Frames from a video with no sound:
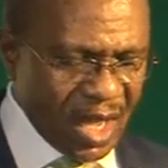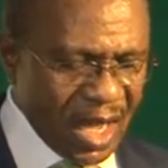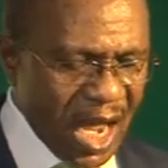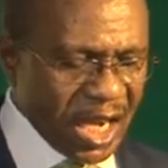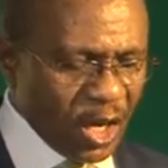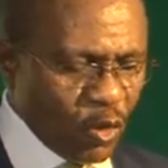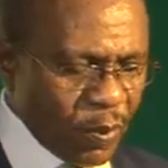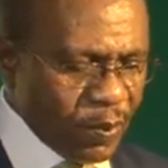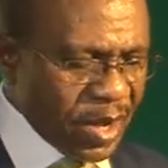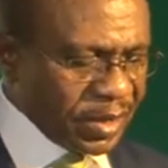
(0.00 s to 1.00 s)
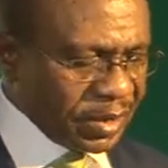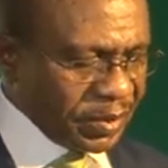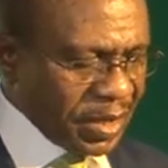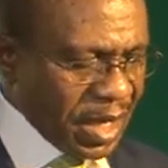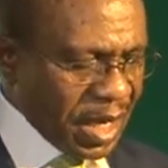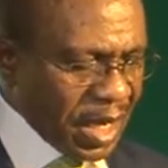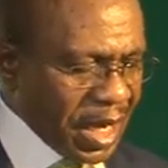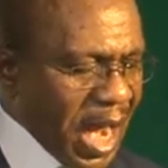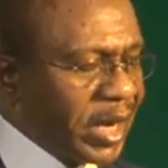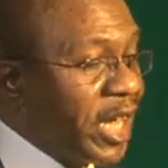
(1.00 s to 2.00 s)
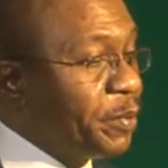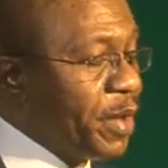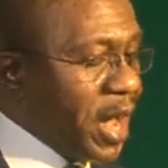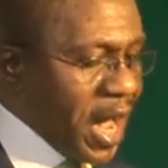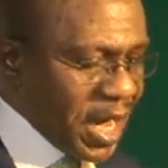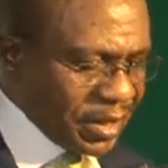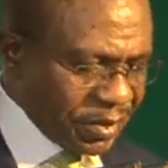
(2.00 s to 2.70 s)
and equipment. And let me add